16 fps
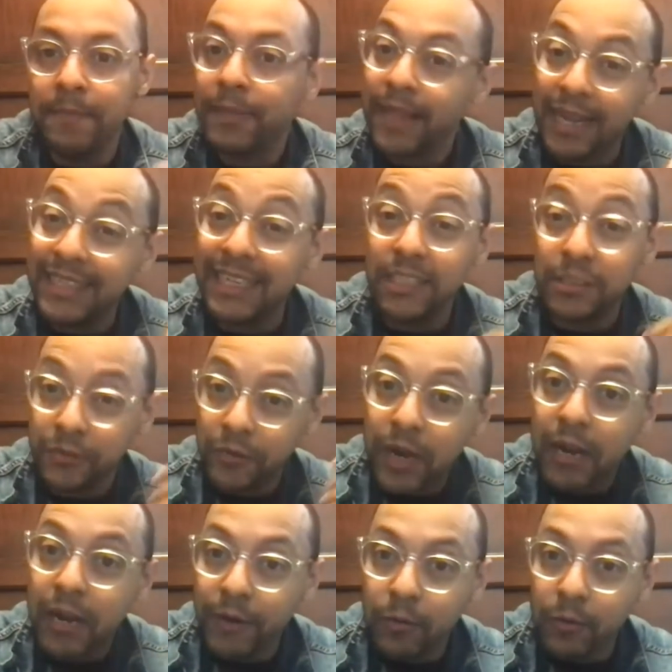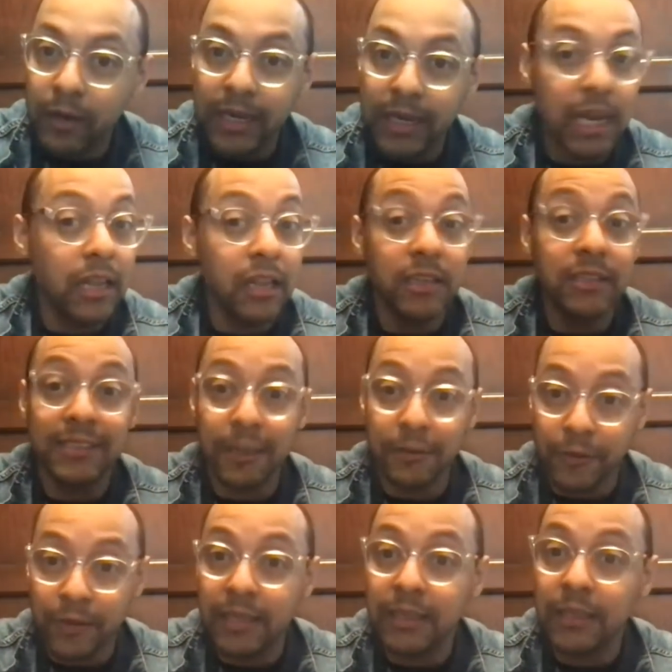I think it's for everyone, and it looks
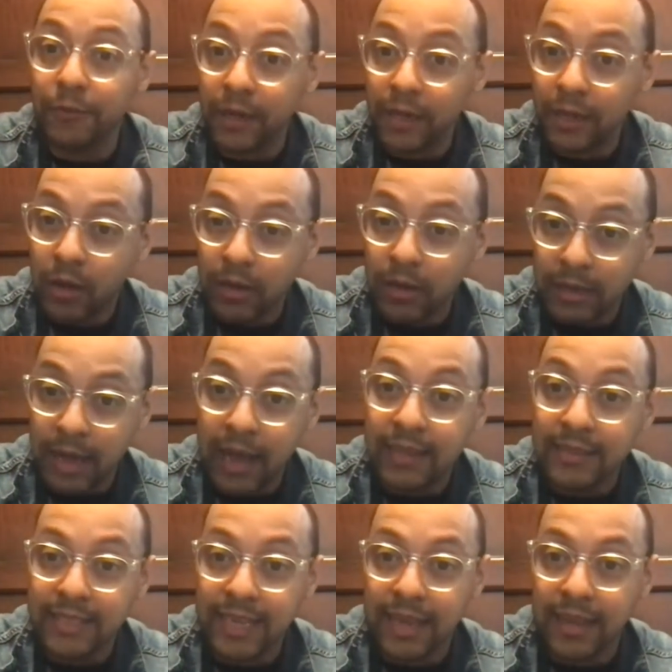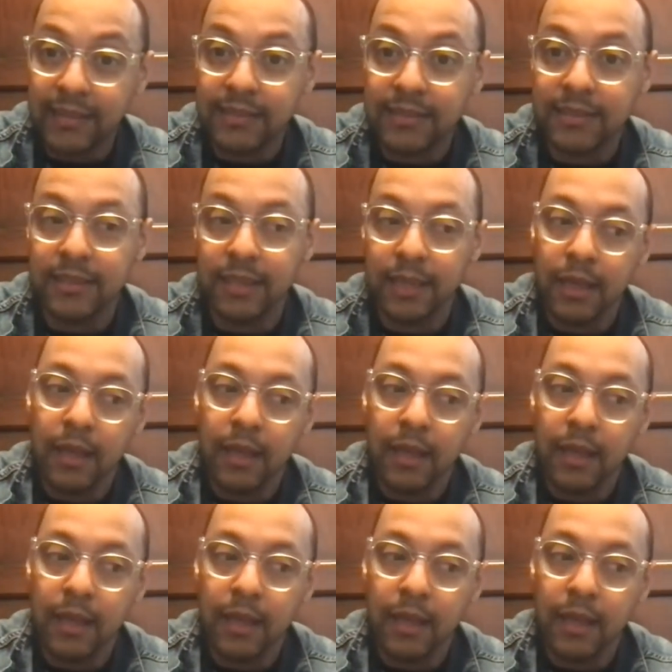different in different contexts.